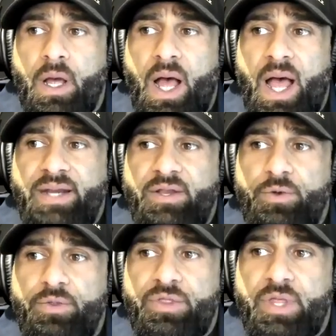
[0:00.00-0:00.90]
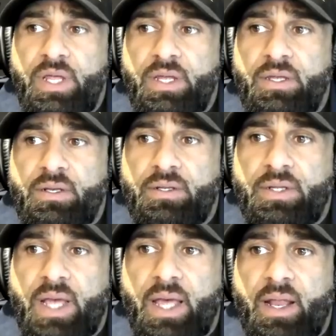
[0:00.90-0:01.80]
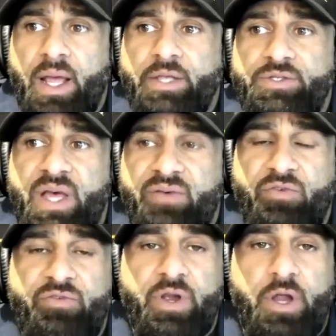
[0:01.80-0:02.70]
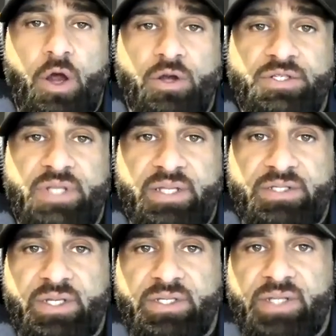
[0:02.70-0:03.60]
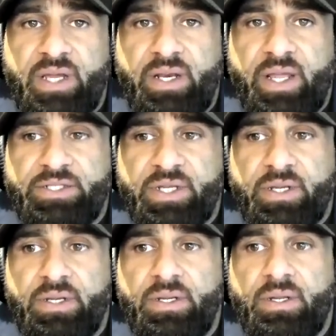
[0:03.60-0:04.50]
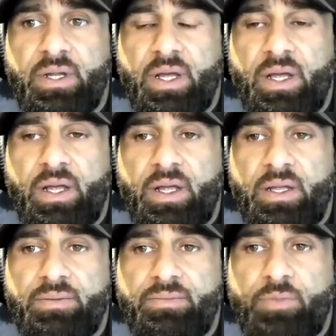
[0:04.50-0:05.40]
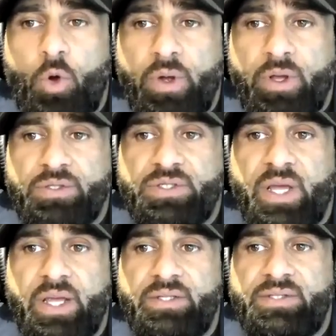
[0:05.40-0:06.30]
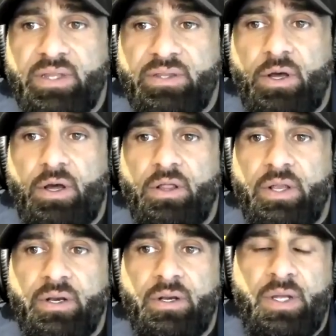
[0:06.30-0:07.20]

I don't think that I used to have a very hard stance against site enhancing oils like synthol and